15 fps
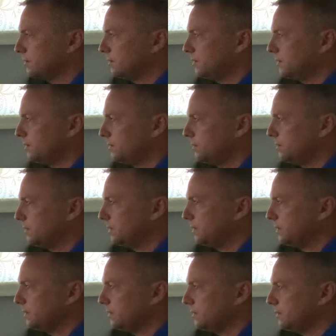
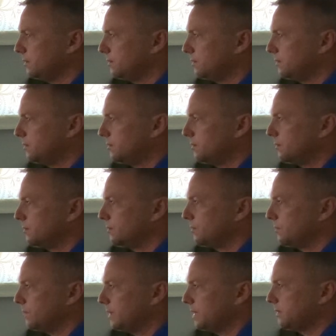Continuing to turn
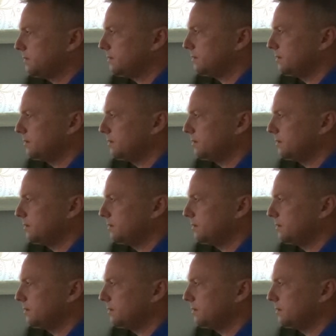west.